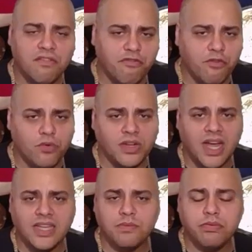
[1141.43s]
food,
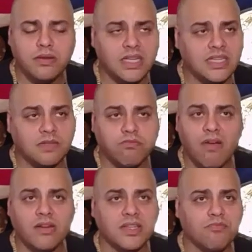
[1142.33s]
guys. Please,
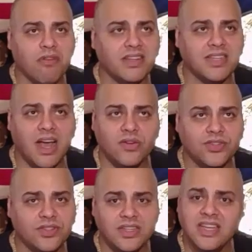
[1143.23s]
price, price
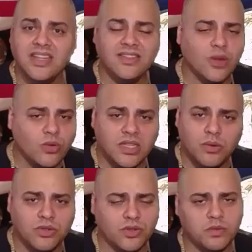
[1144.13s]
gougers. Don't
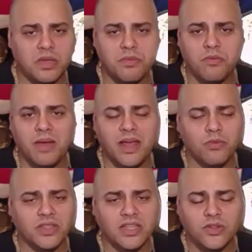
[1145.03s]
deal with those people,
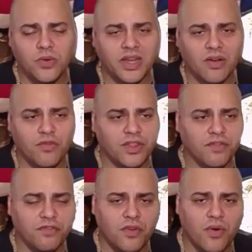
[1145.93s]
man. What they're doing over there
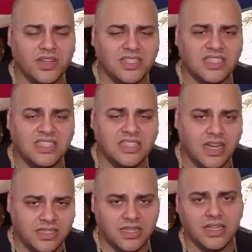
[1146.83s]
in Florida is
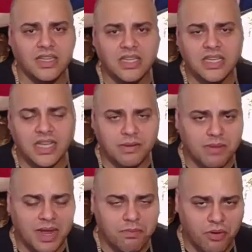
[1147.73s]
disgusting, in
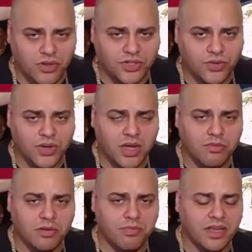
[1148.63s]
my personal and
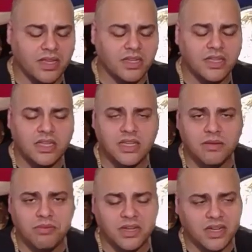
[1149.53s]
humble opinion.
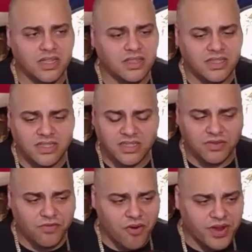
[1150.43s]
But uh, this is
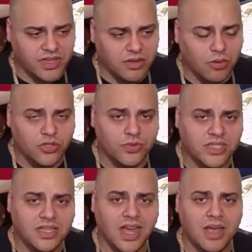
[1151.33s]
a very
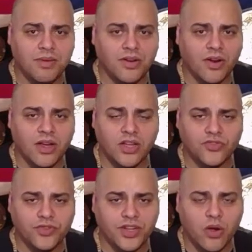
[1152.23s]
tumultuous time in our
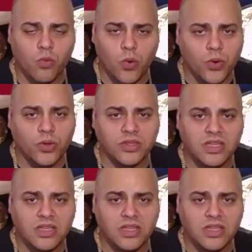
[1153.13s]
country, in our world,